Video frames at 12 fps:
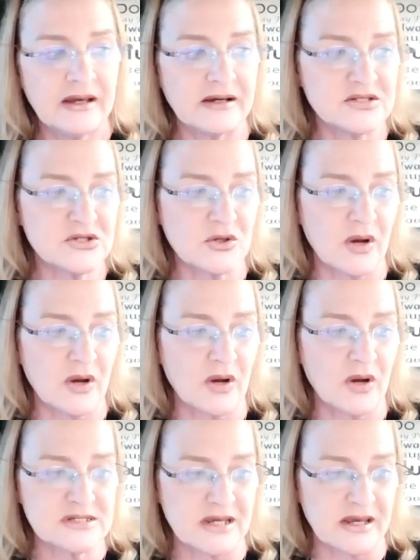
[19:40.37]
And so I
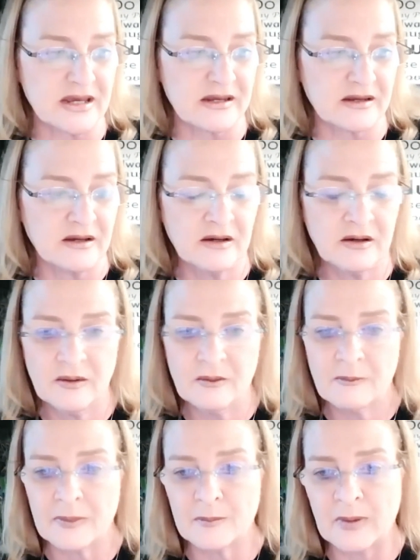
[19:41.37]
would say
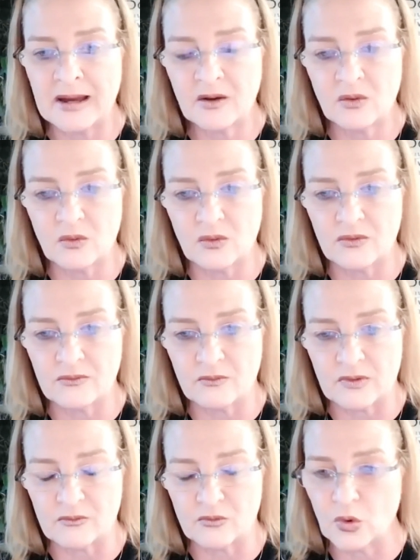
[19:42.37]
my whole
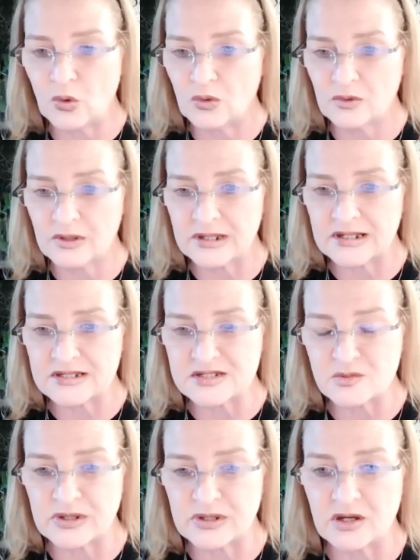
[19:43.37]
role is
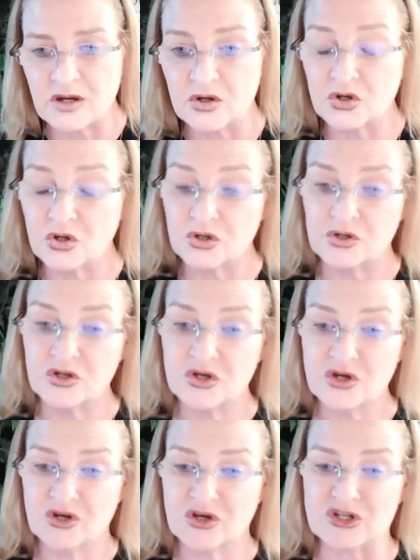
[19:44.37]
to be a good
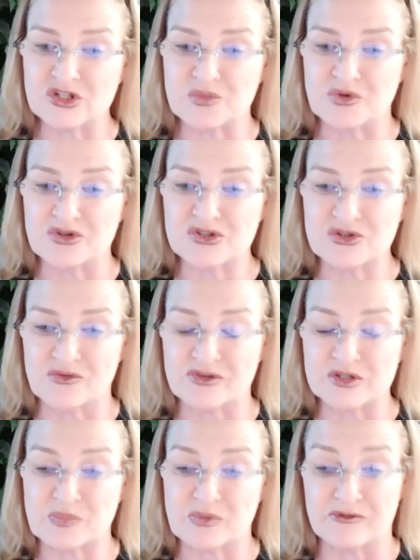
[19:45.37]
customer
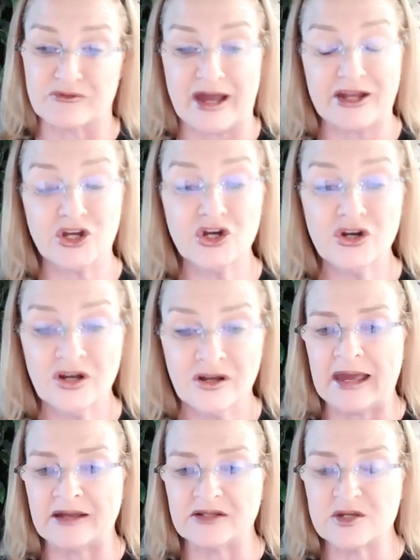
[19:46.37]
service provider
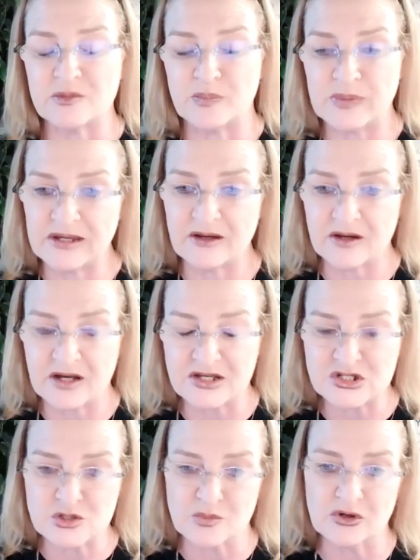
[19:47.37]
and to be a
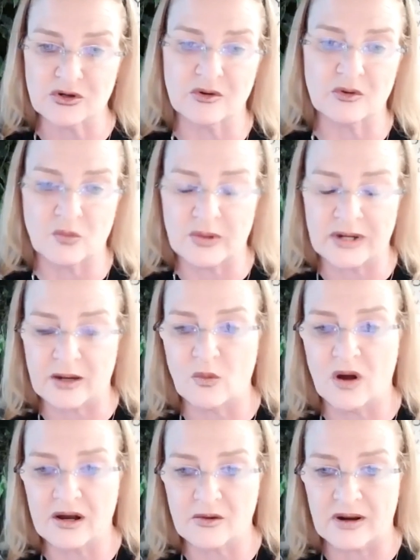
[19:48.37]
customer when I
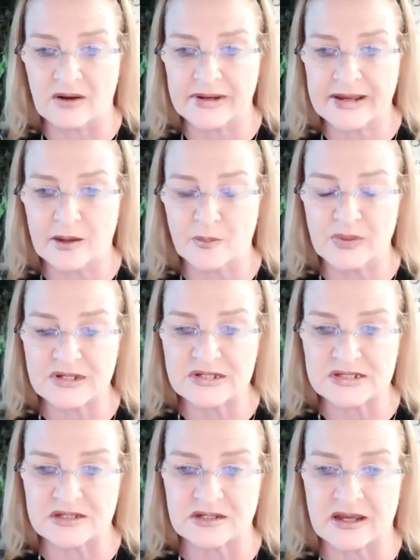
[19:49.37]
walk around
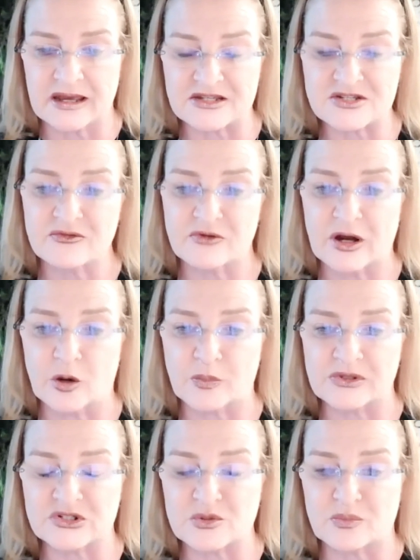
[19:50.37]
campus and ask for help
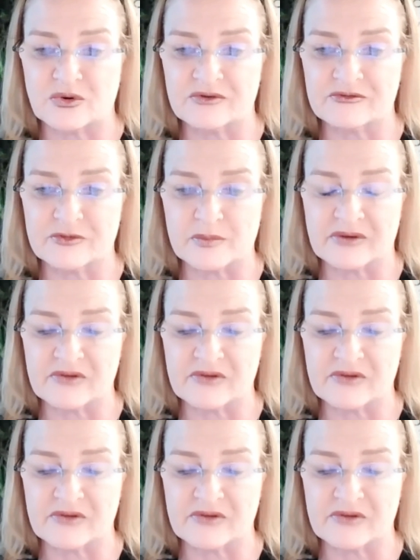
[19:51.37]
and support from